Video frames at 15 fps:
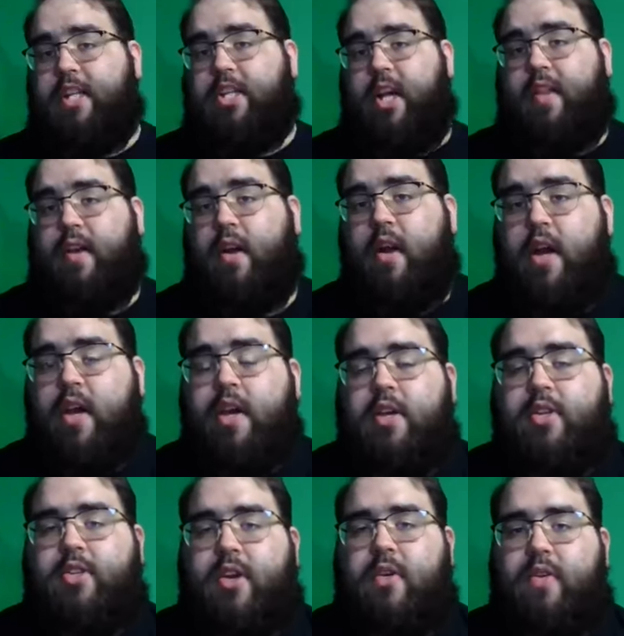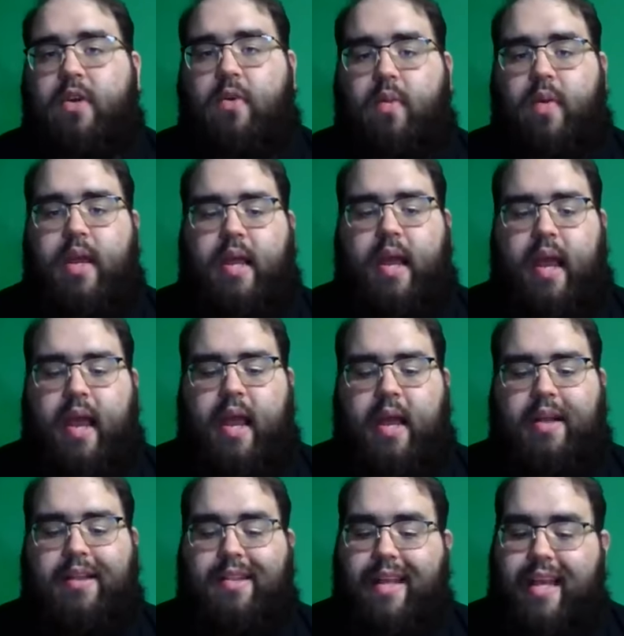with each other, so that we
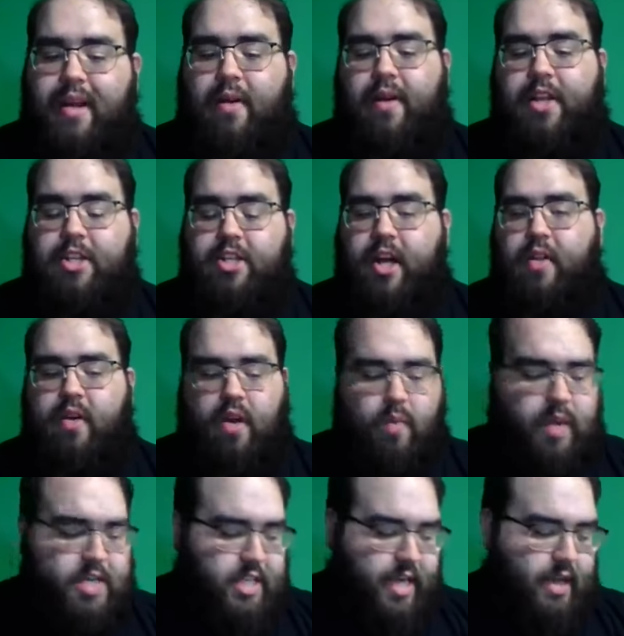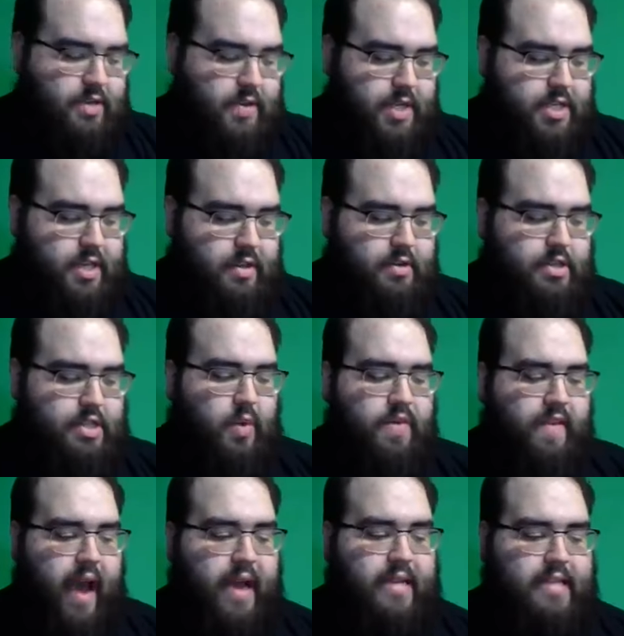can lean on each other and reach out to each other. So
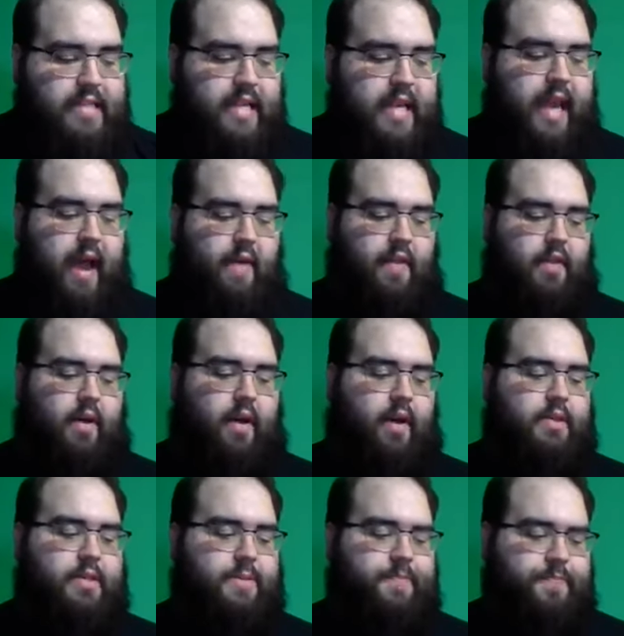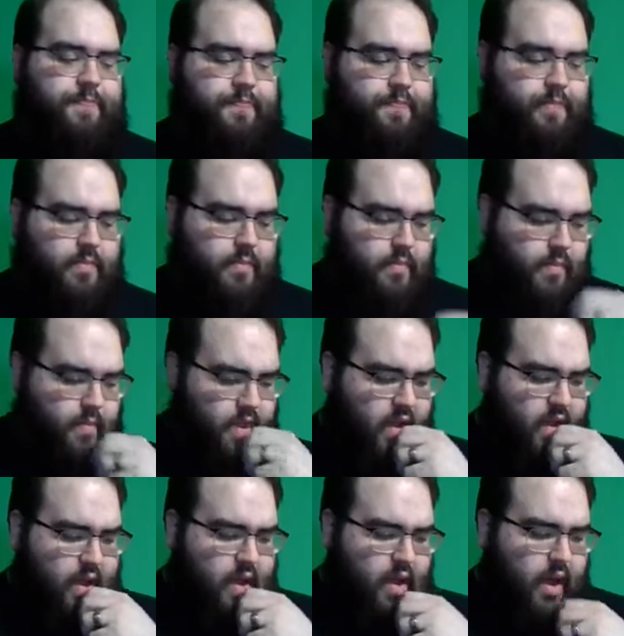we've got to seek out the lost.
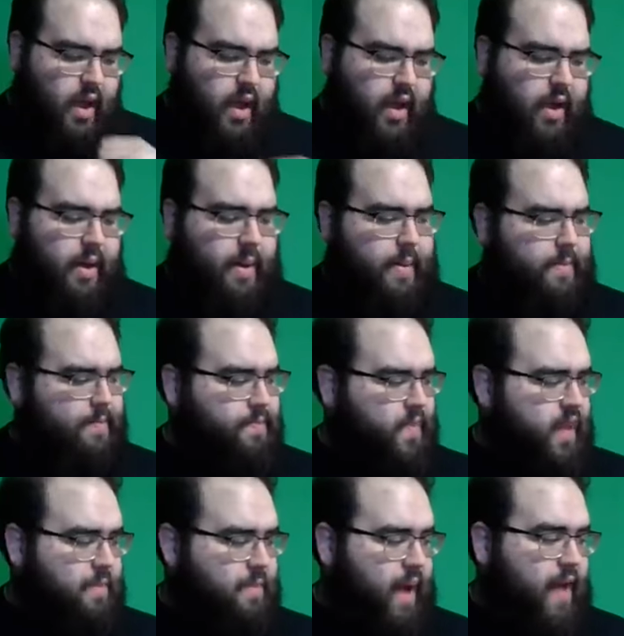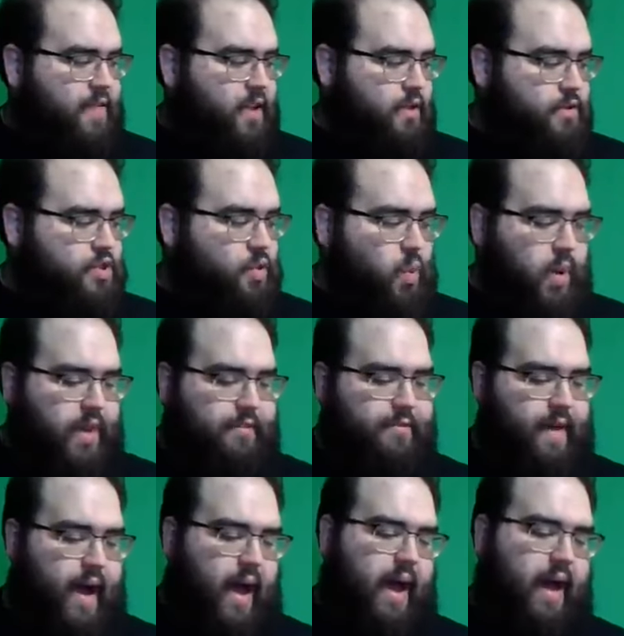In Matthew
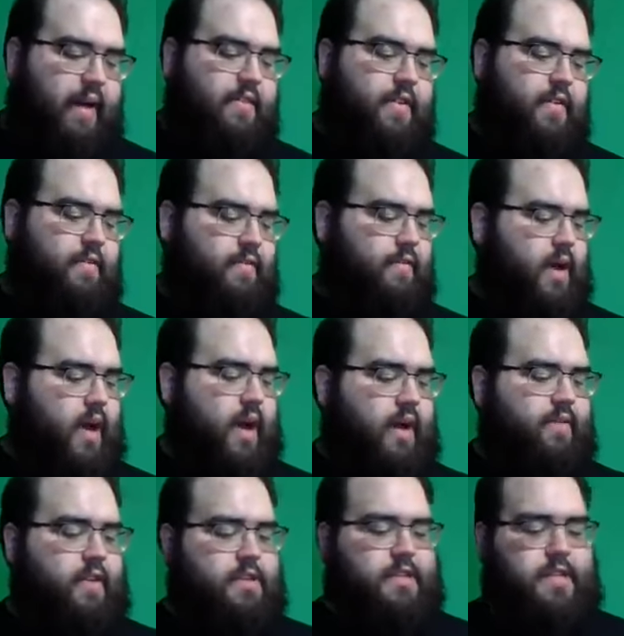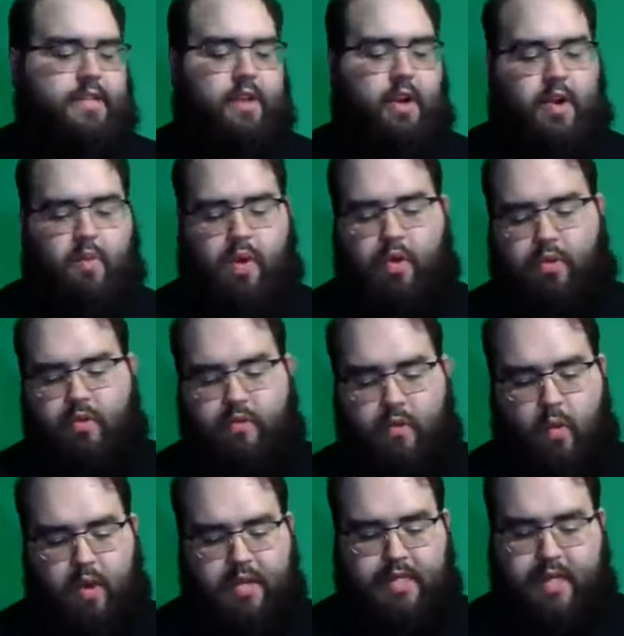25, verses 31 through
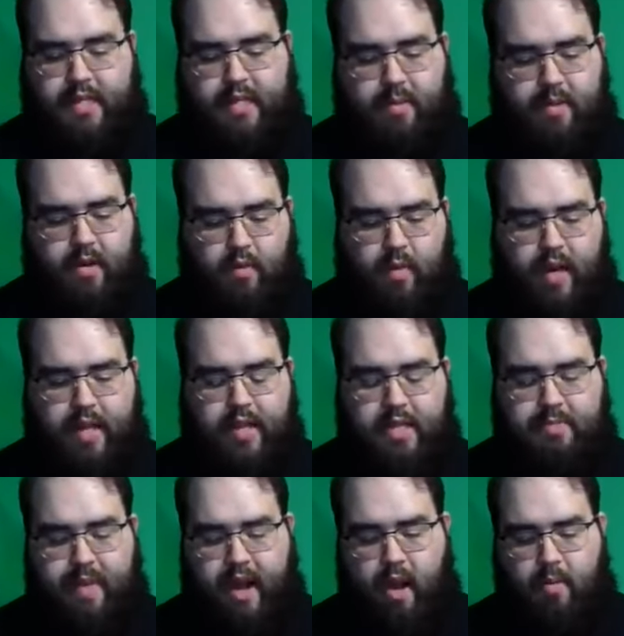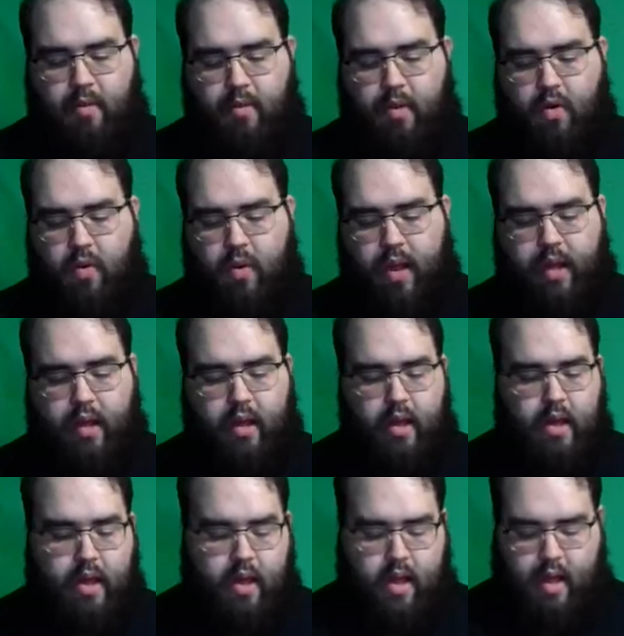46, I'm going to read this parable real quick.
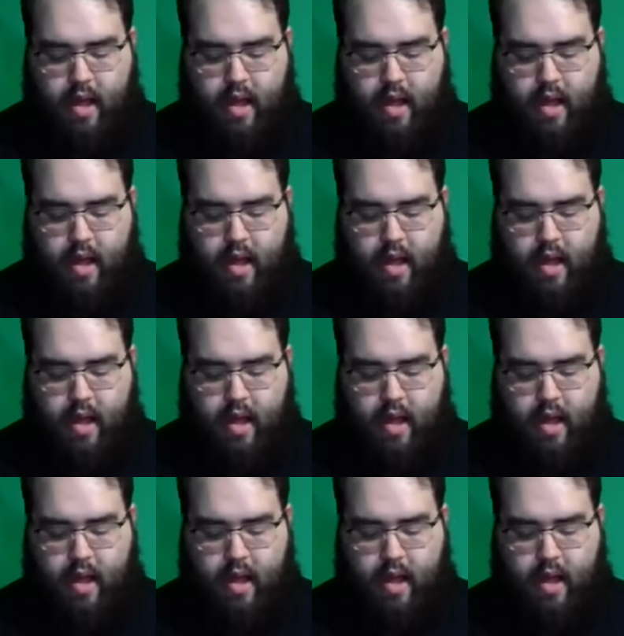